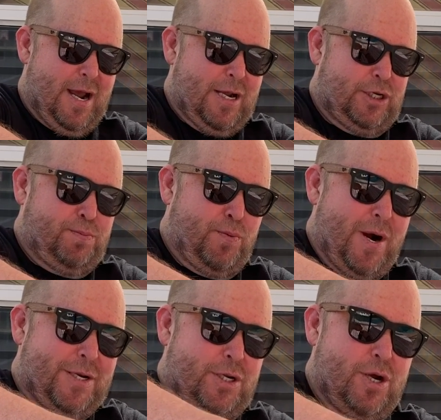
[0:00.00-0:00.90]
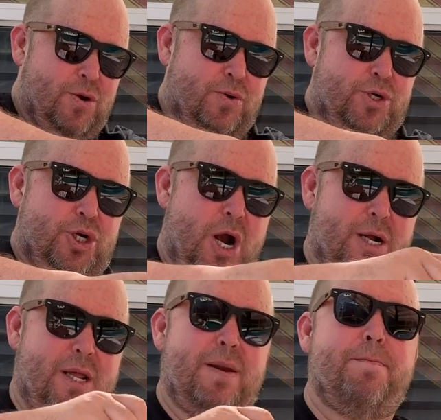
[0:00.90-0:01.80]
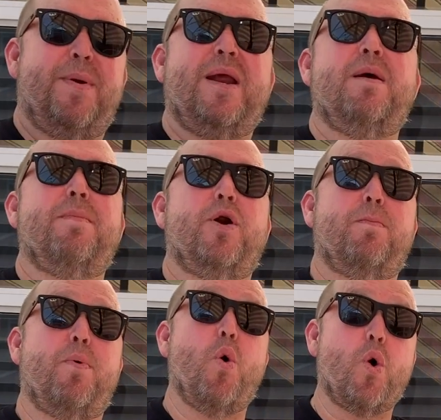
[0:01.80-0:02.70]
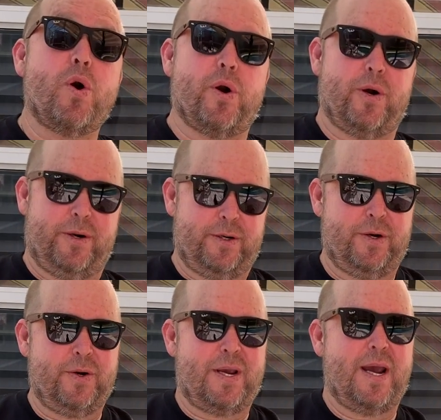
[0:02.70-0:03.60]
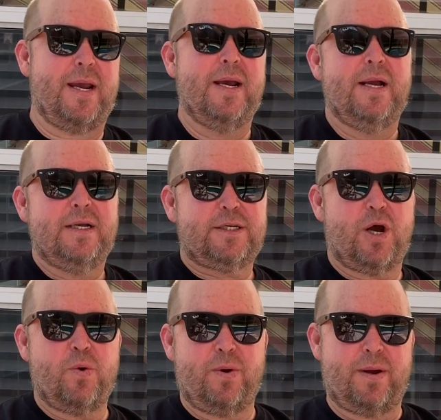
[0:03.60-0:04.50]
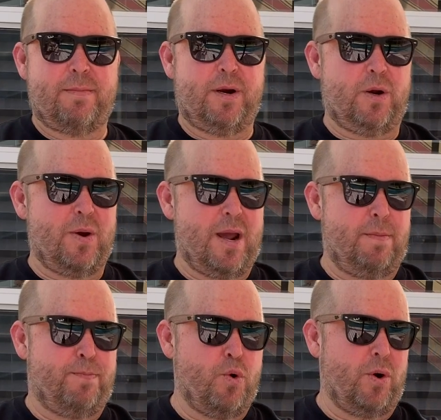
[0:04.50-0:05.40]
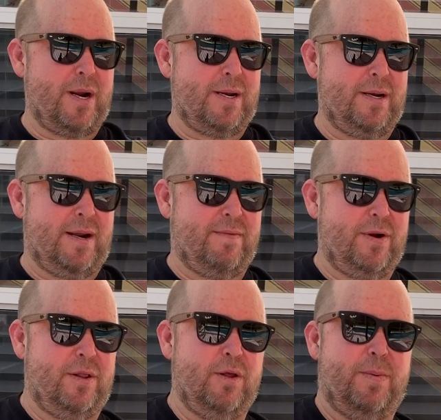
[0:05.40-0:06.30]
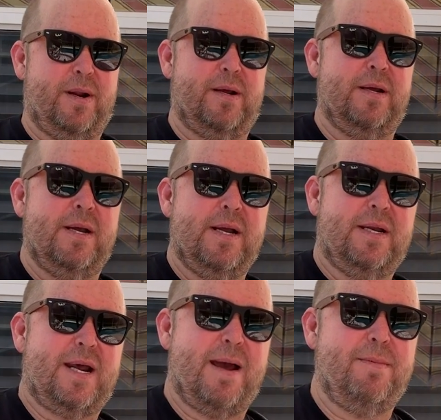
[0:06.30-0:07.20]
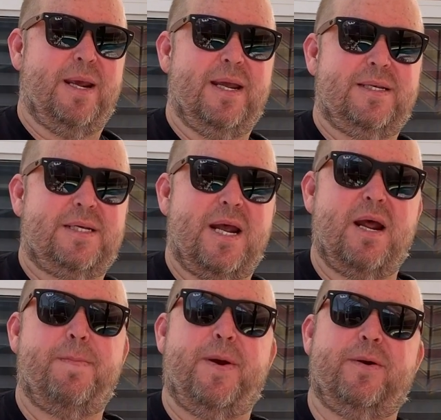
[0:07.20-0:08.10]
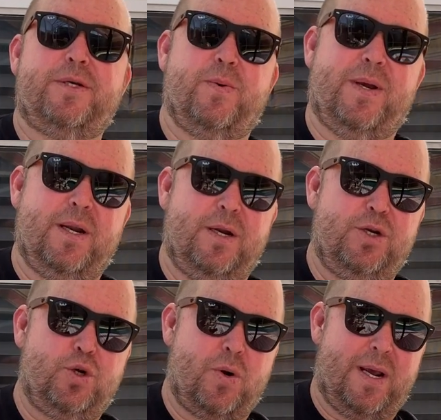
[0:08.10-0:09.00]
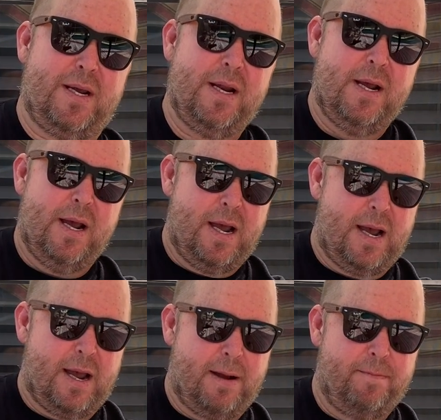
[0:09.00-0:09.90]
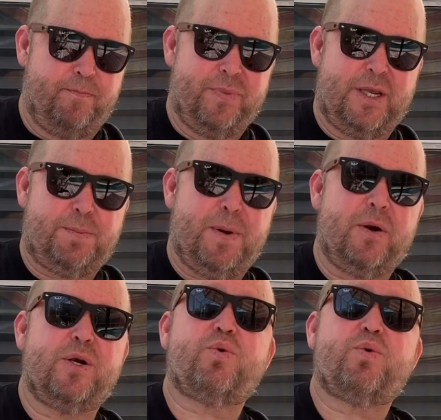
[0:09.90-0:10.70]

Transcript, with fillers: espresso chocolate peanut butter porter, okay? So I'm gonna go ahead and pour it, give it a little bit of time to get set up here so we can enjoy it. Um, this beer